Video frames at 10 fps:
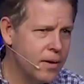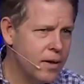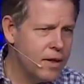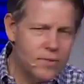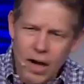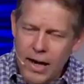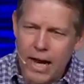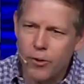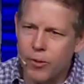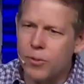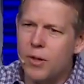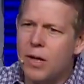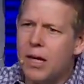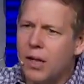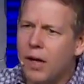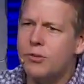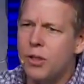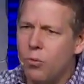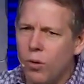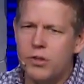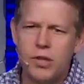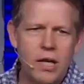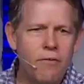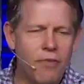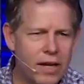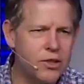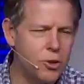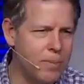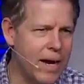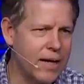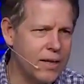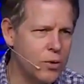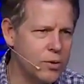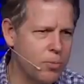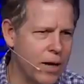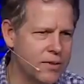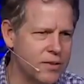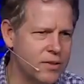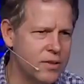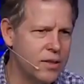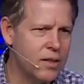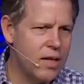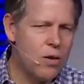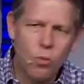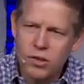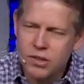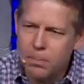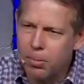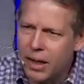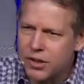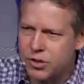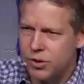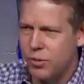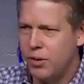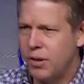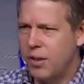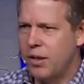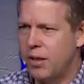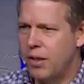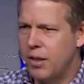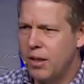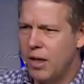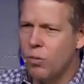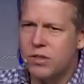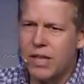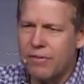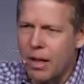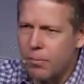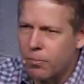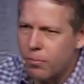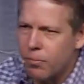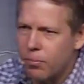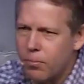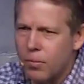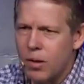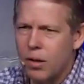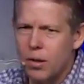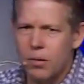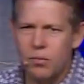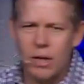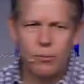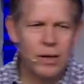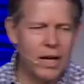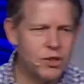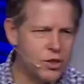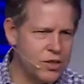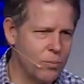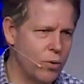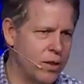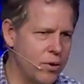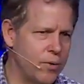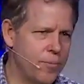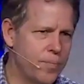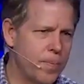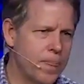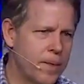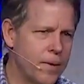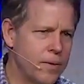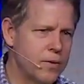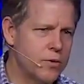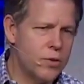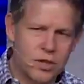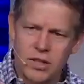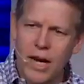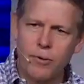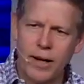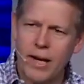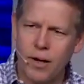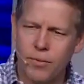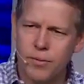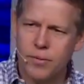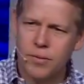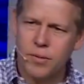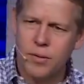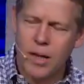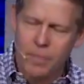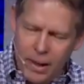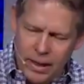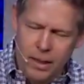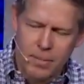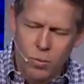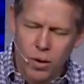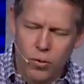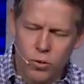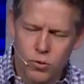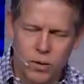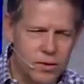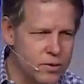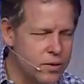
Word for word: He's not angry with you. He loves you. He wants you. He invites you back into his presence. He wants to bless you. He wants to have that, that relationship with you. So decide right now Am I going to be one of those ones?